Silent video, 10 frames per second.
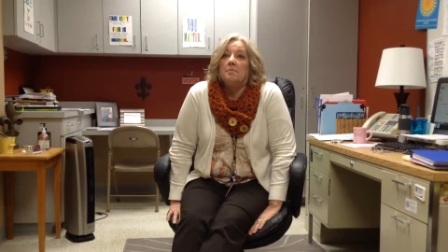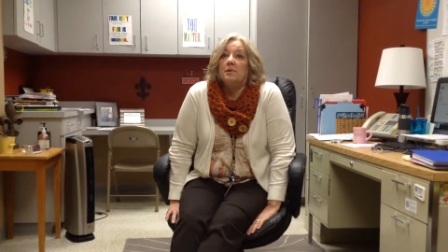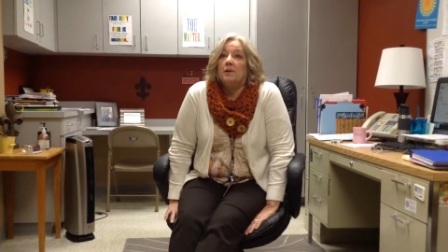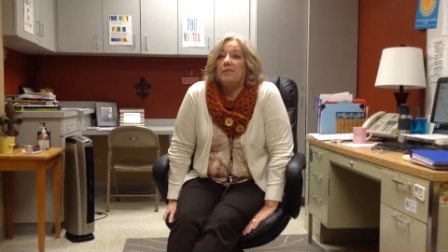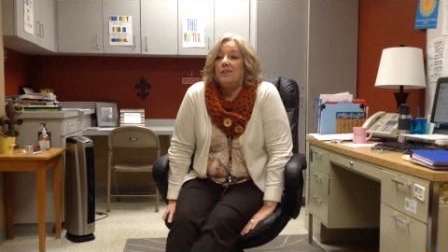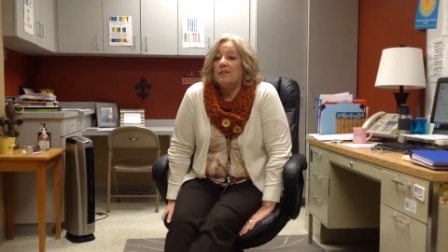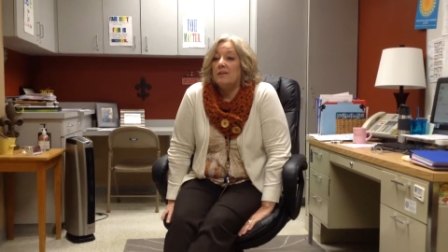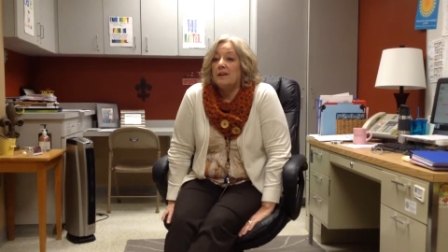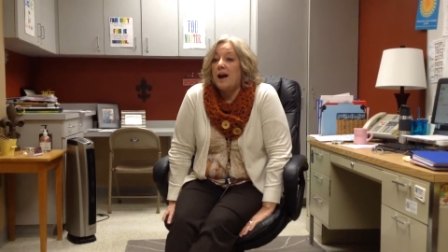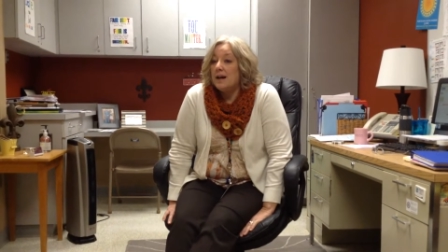Or if you're
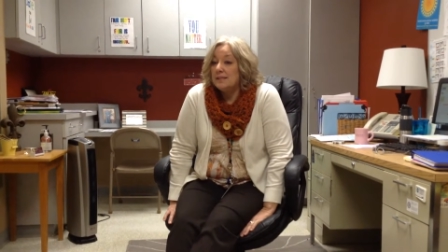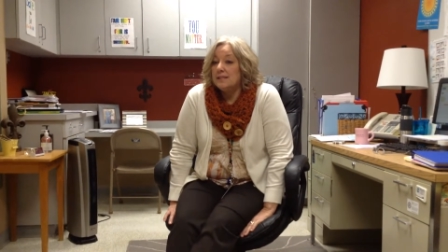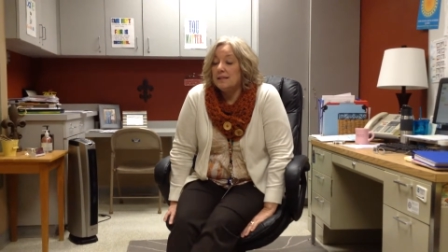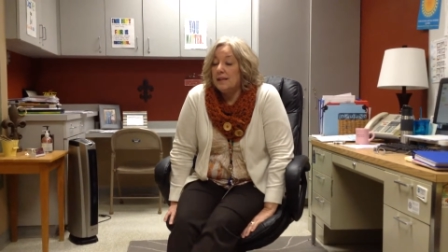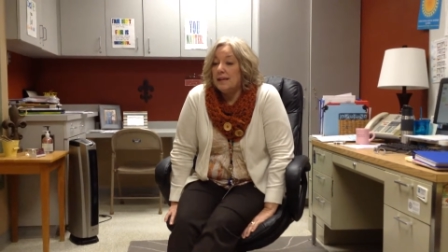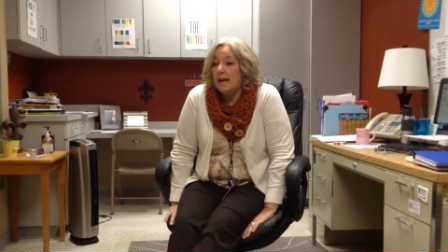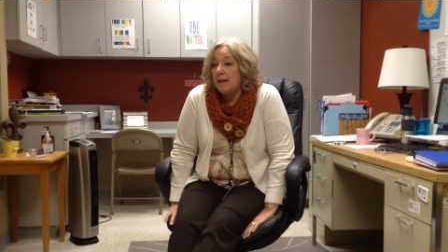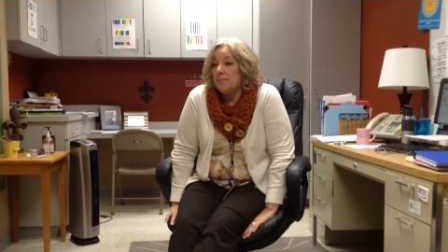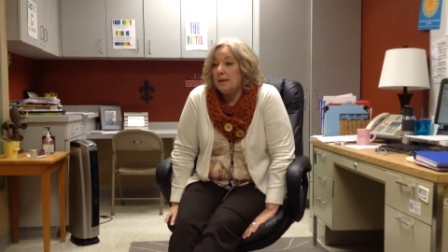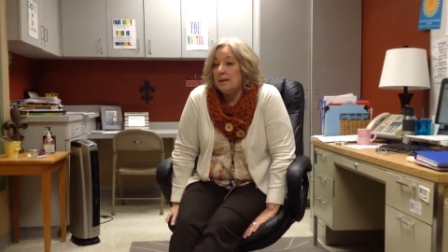constantly
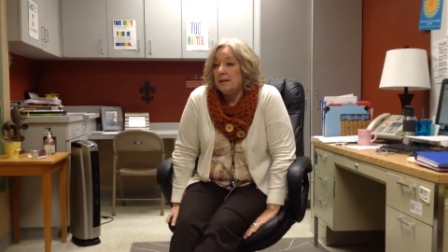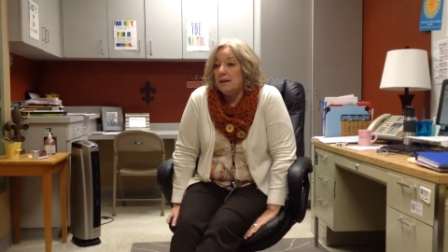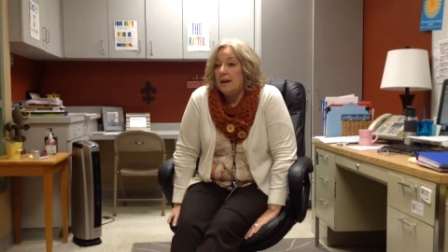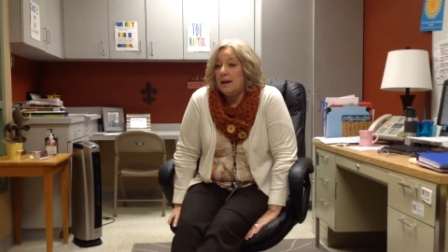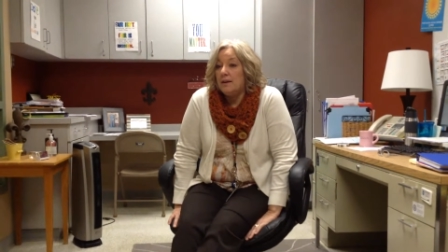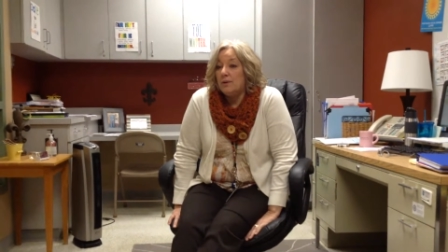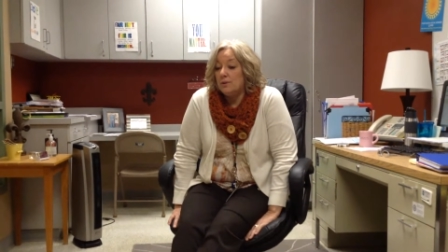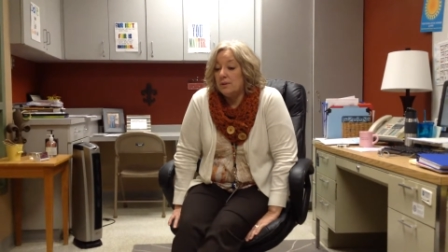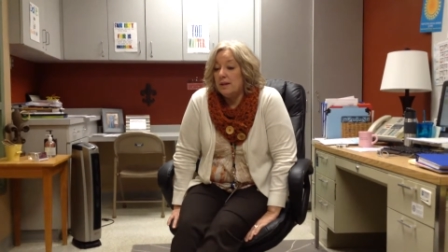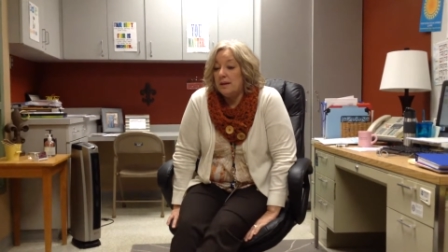gaming and
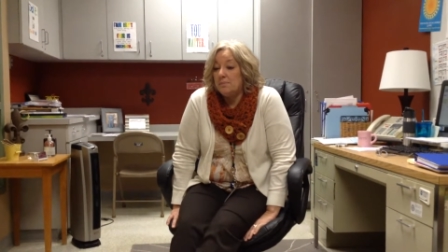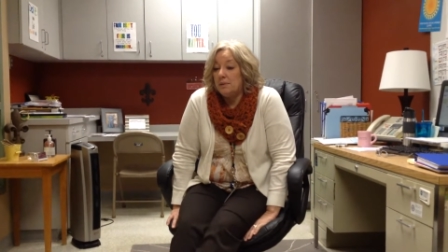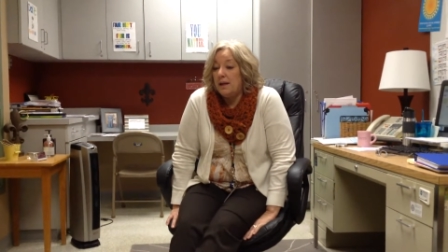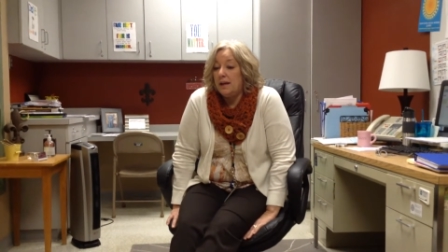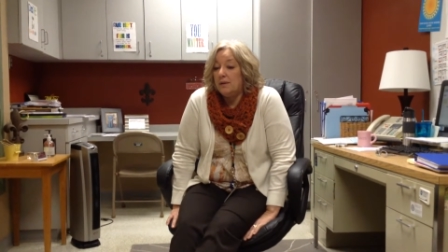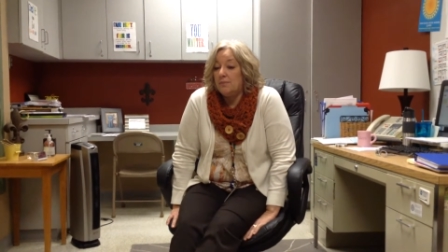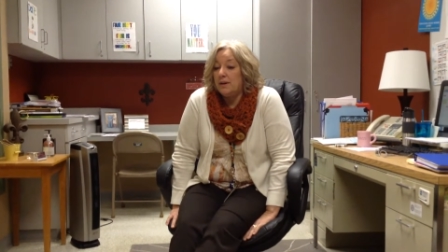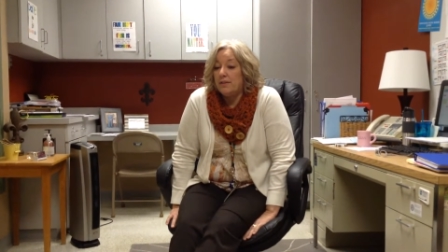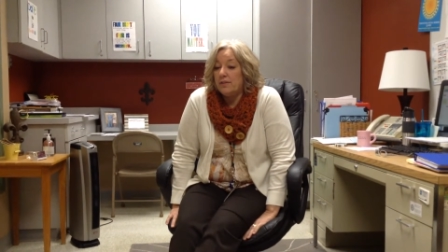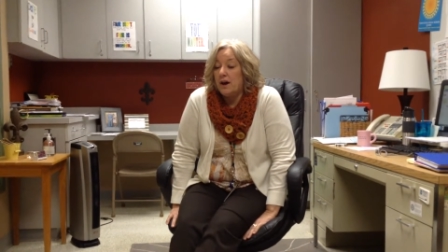only playing
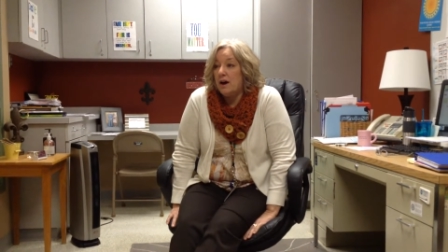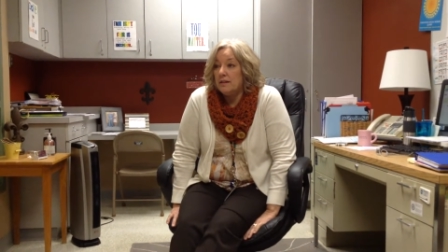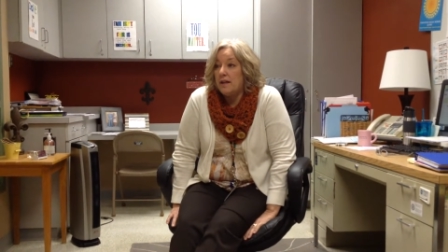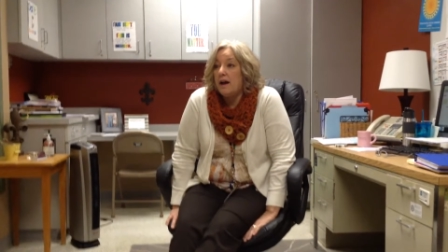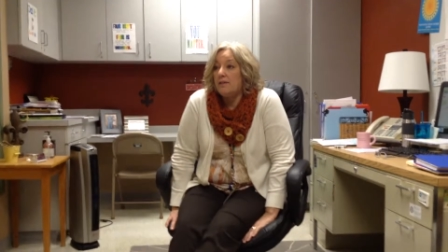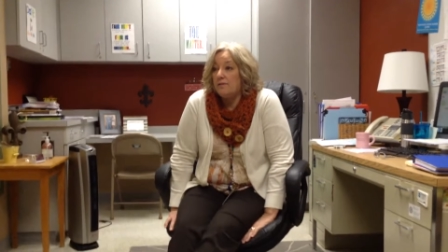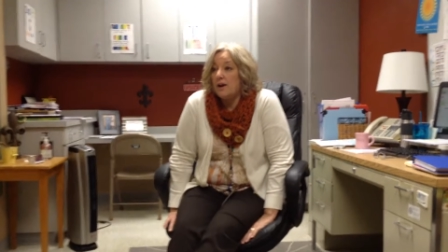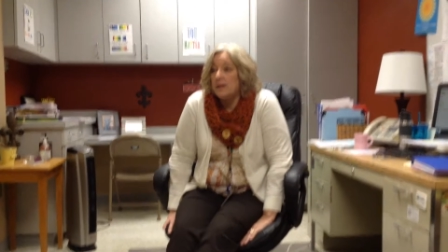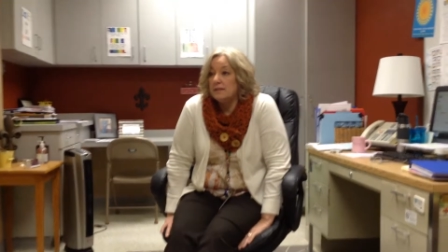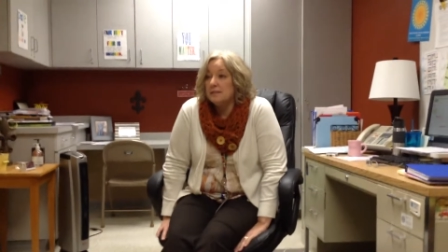with online
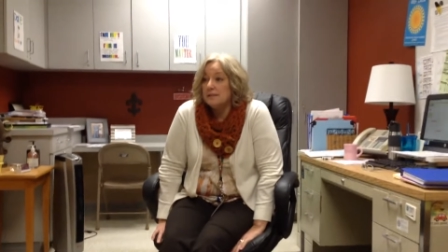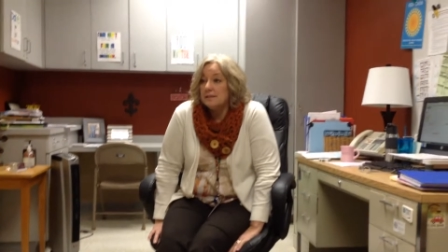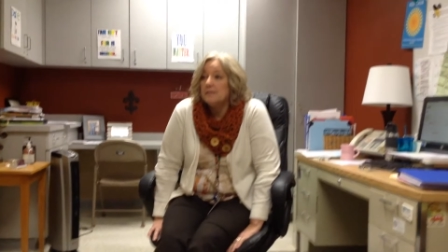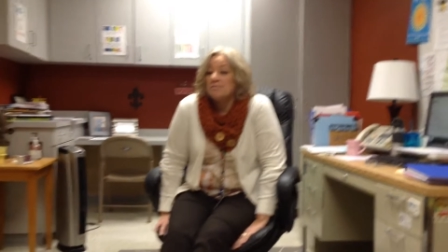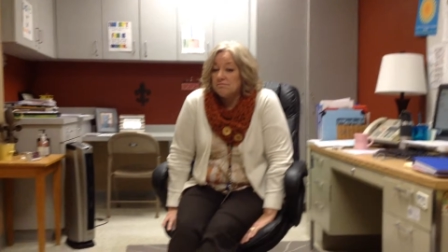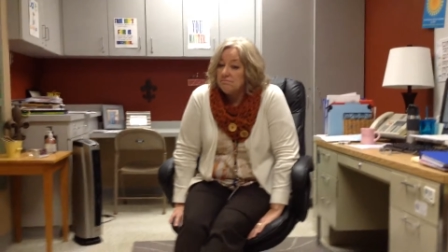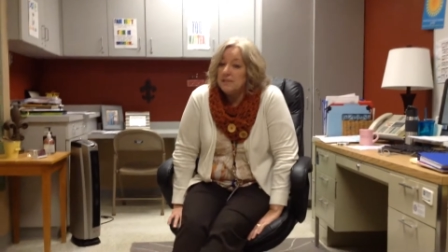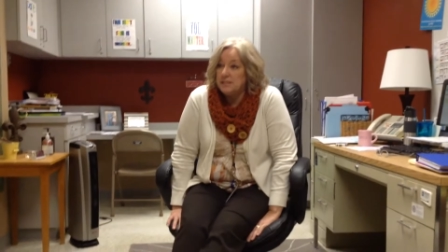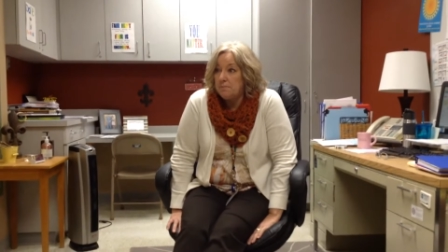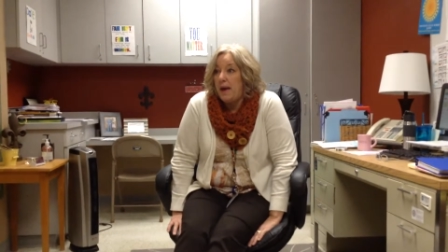friends,
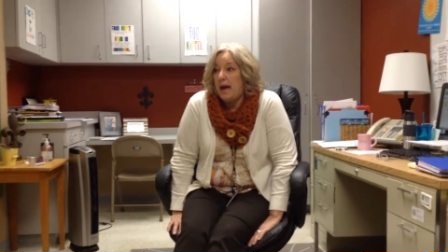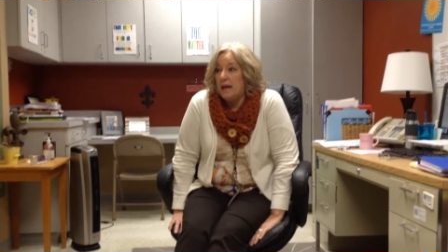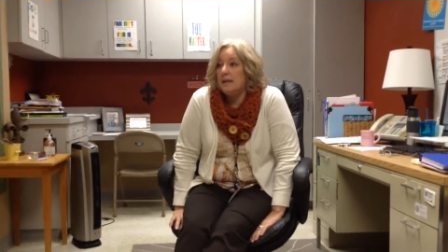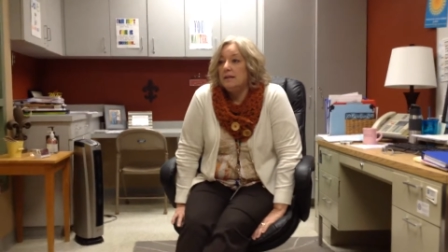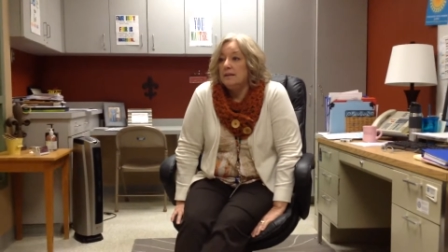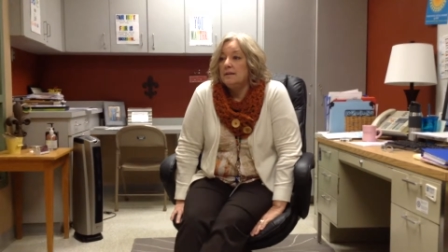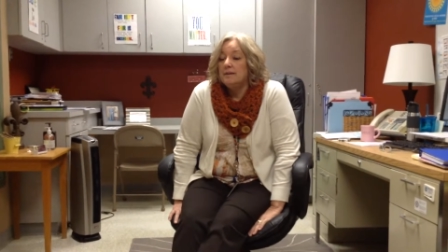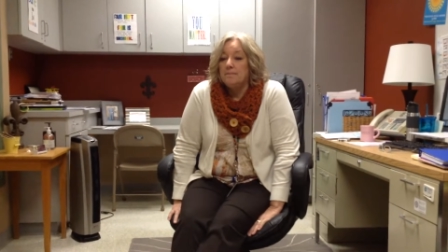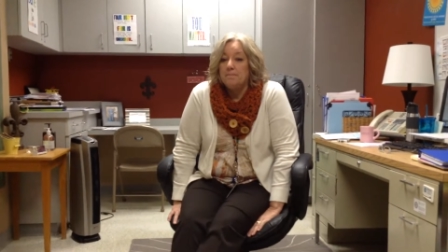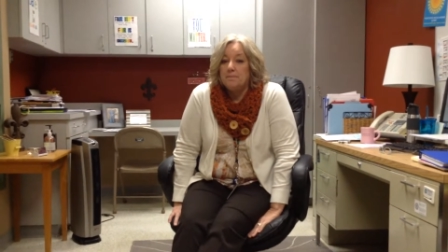that's bad.
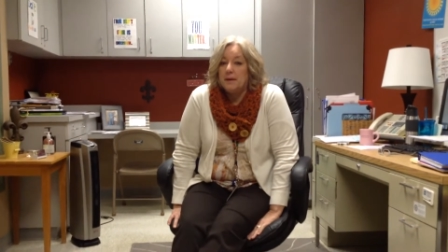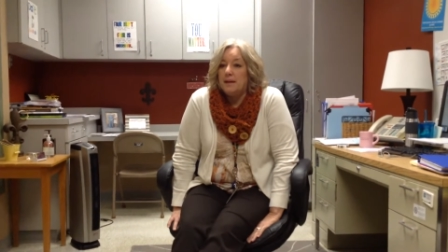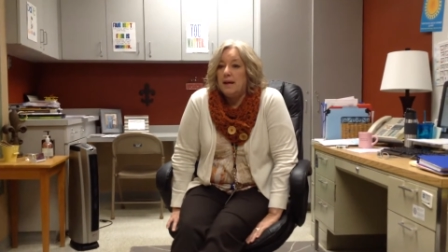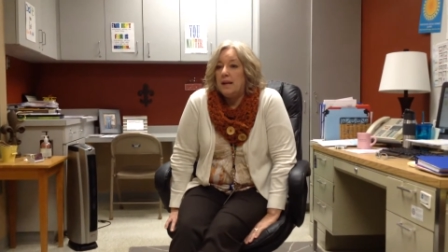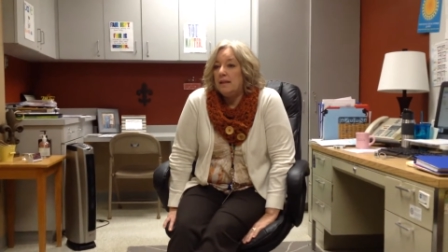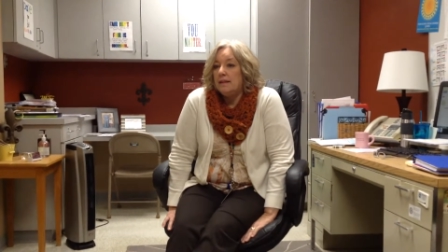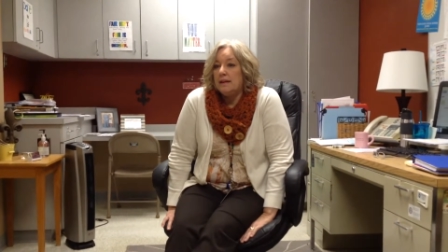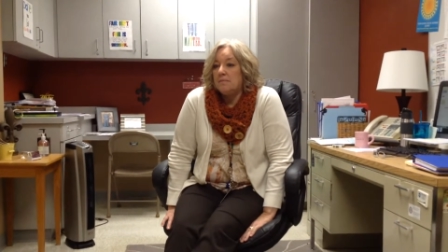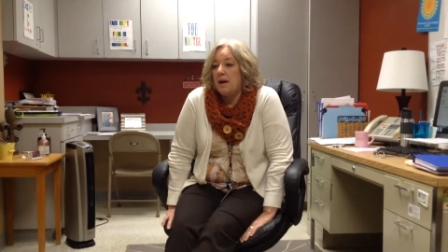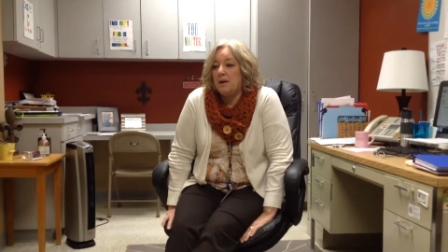But anything
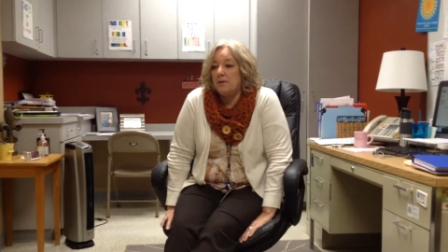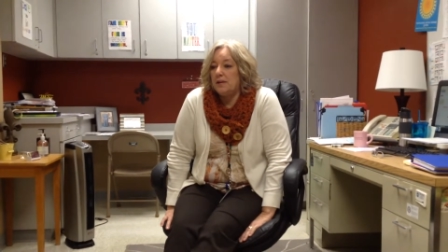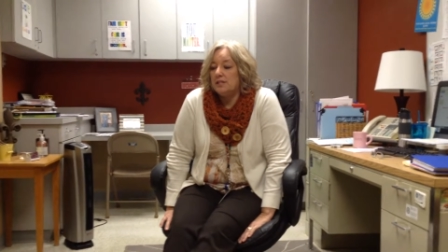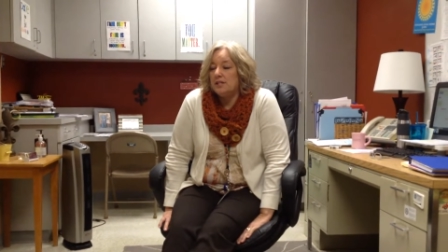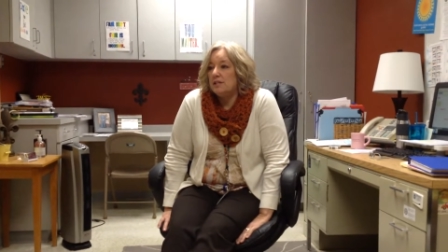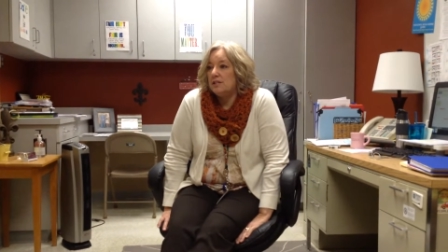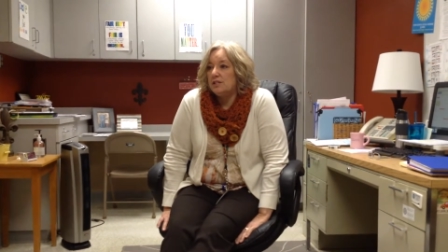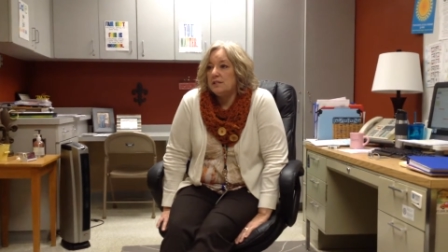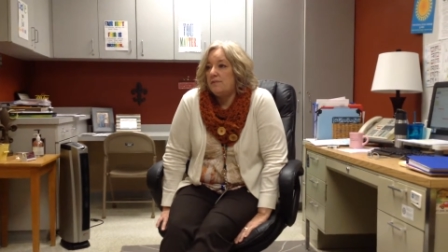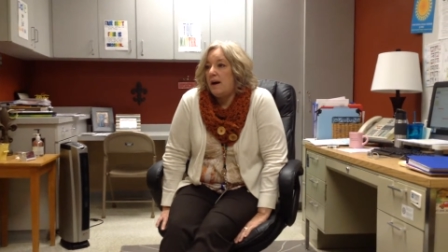in moderation is
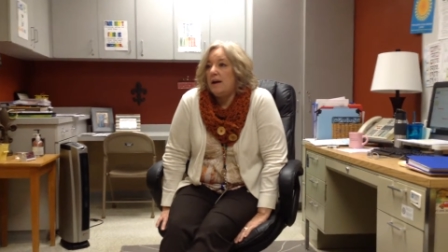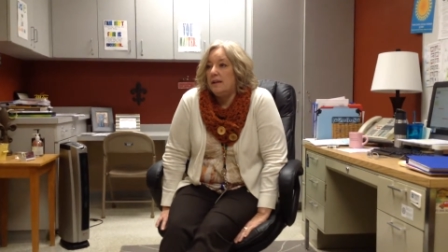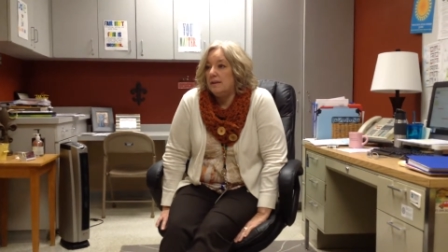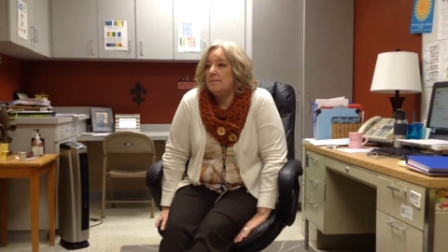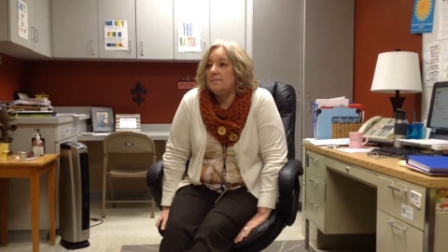just fine.